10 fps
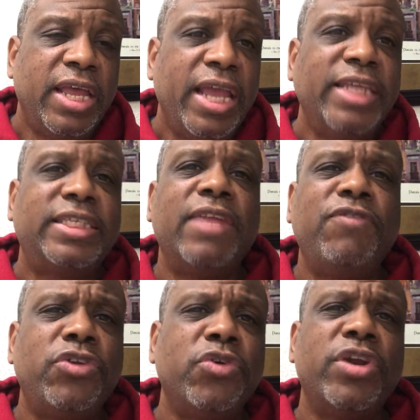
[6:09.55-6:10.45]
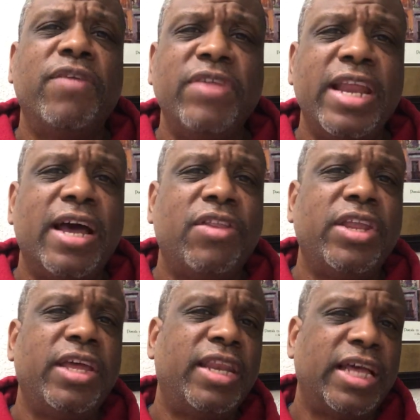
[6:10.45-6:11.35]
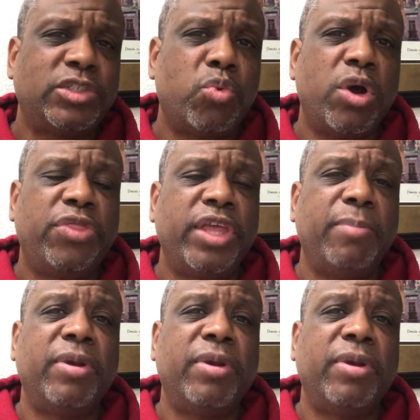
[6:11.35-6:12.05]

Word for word: he said if you do it every now and then, that's one thing.